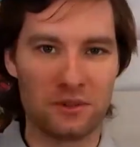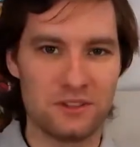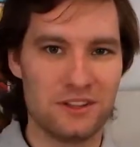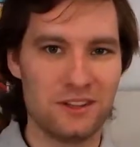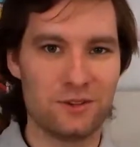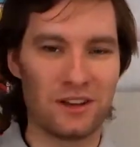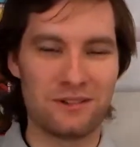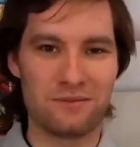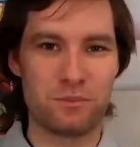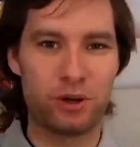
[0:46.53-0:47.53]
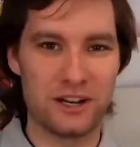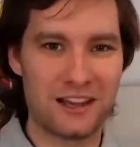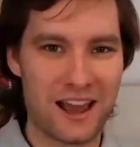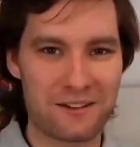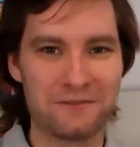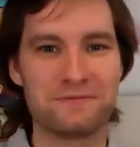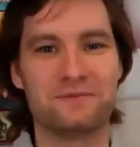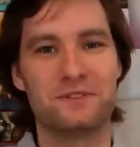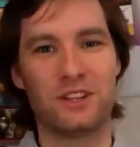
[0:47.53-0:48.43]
you can put it down, you